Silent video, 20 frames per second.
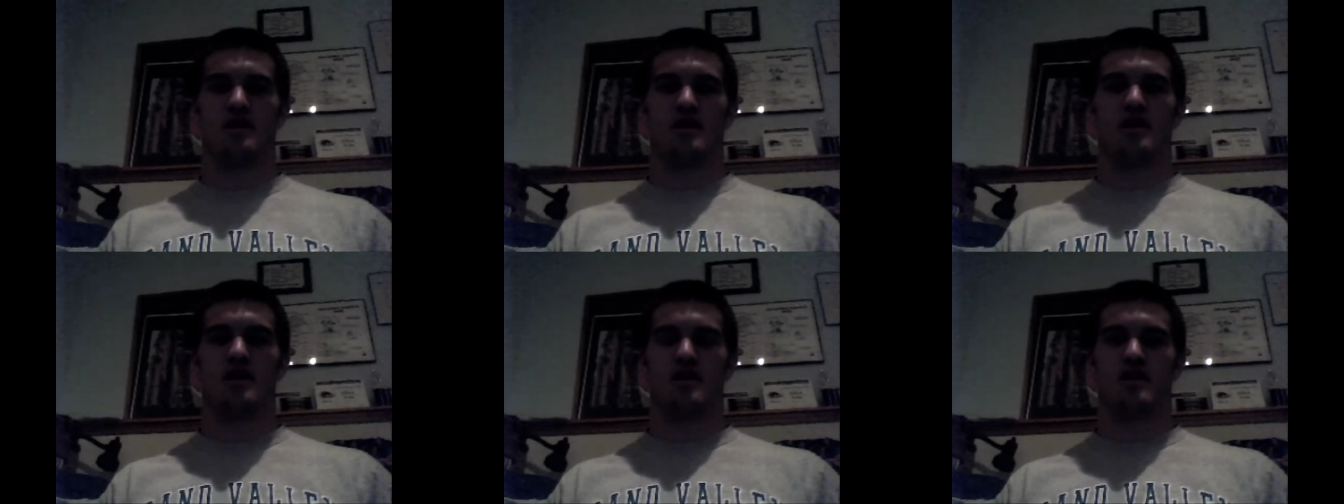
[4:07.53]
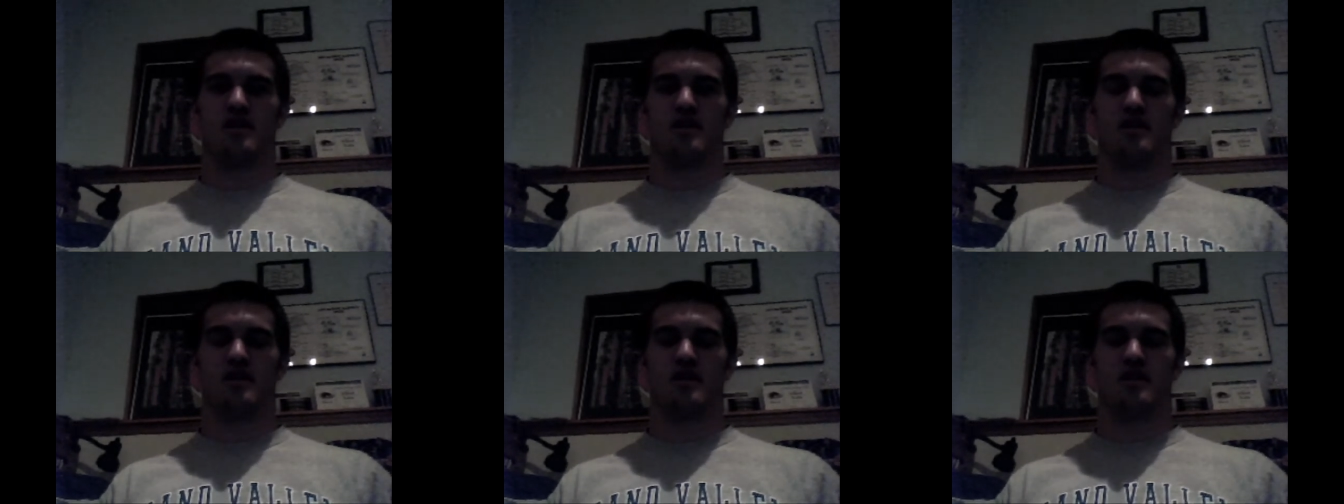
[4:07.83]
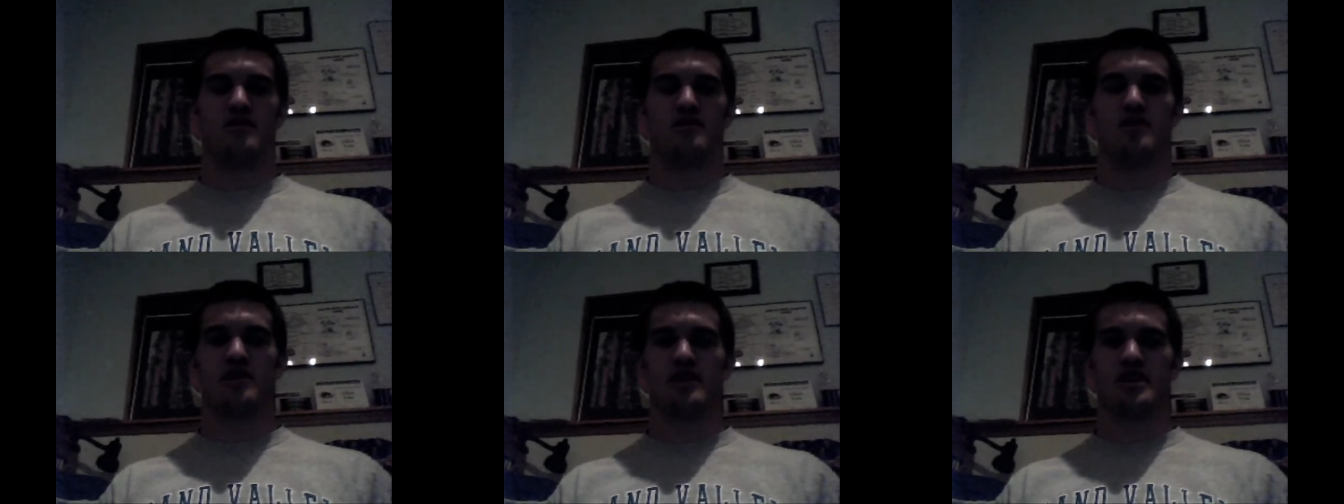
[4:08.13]

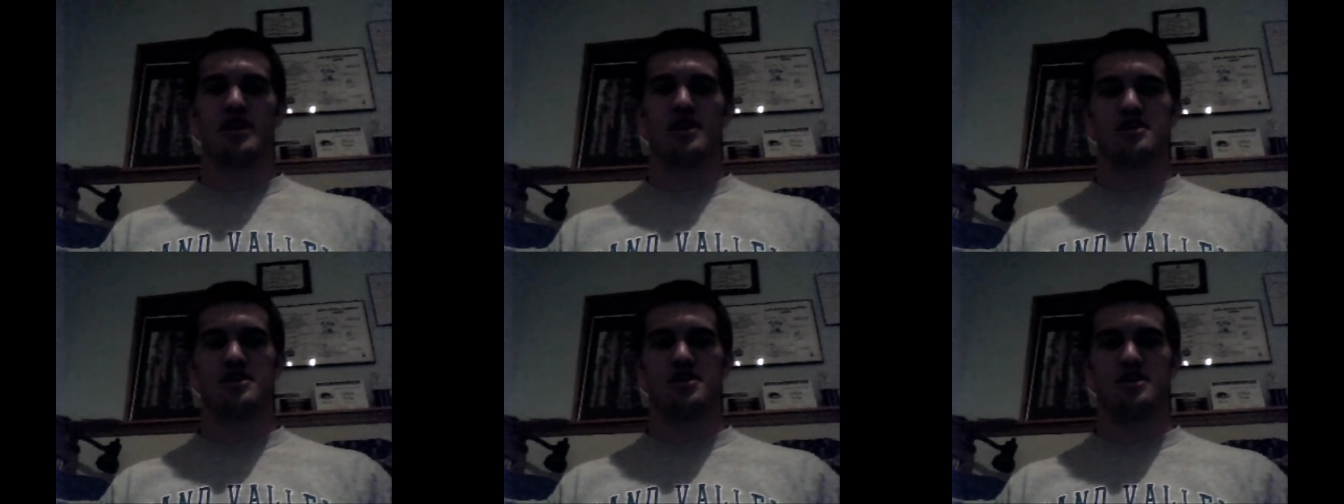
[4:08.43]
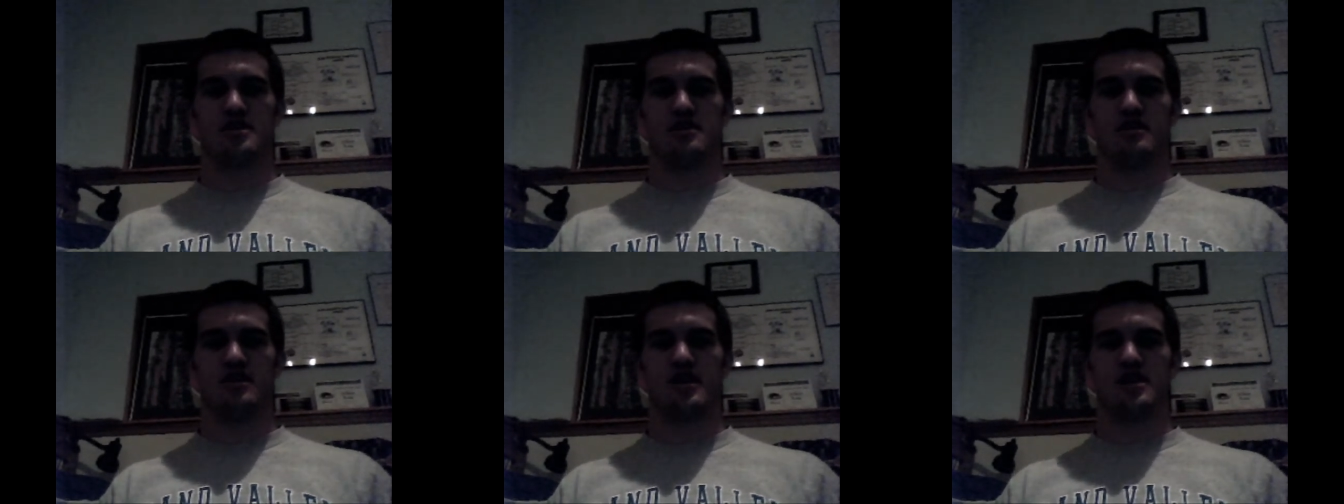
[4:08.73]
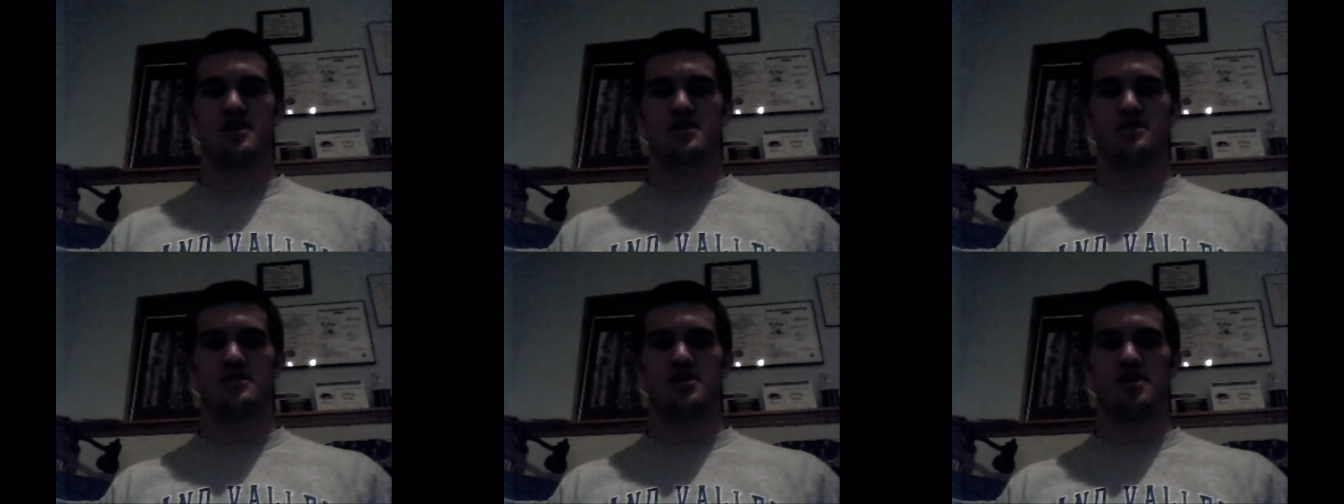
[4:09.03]
If you didn't catch it
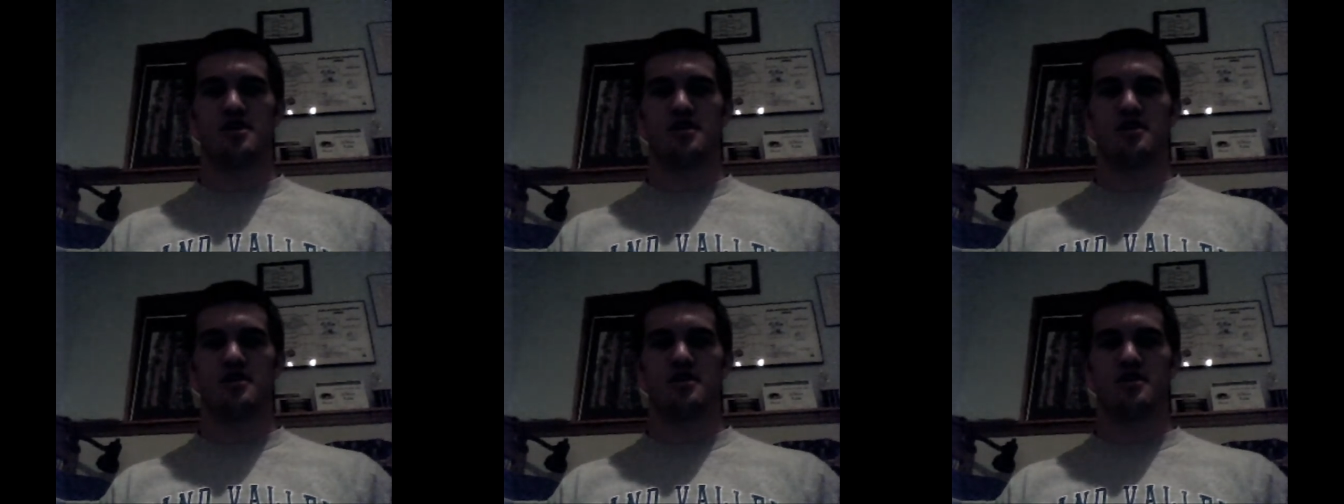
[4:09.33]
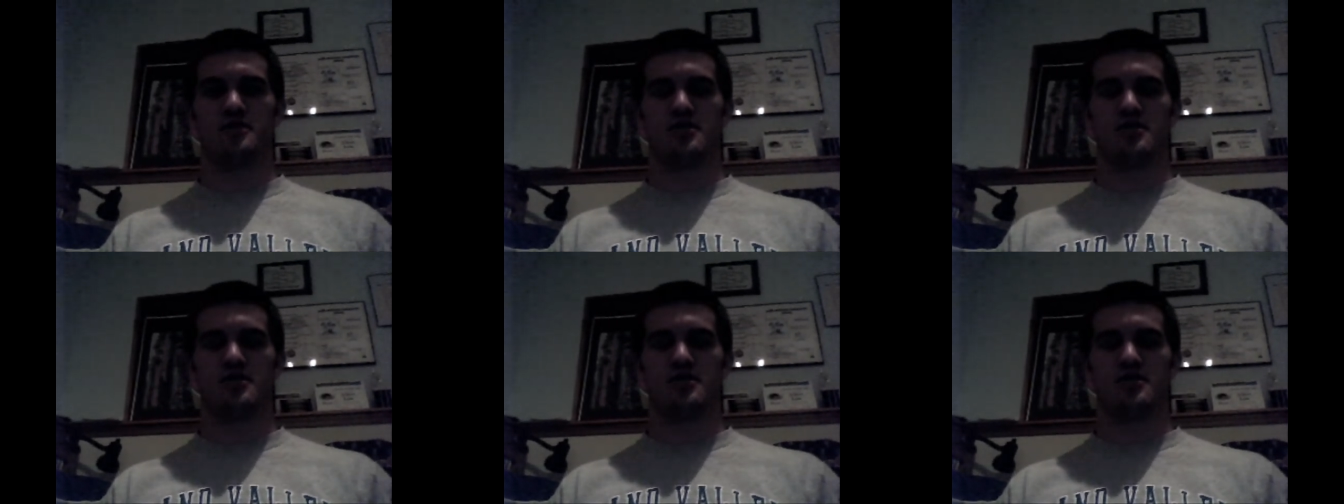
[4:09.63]
last week,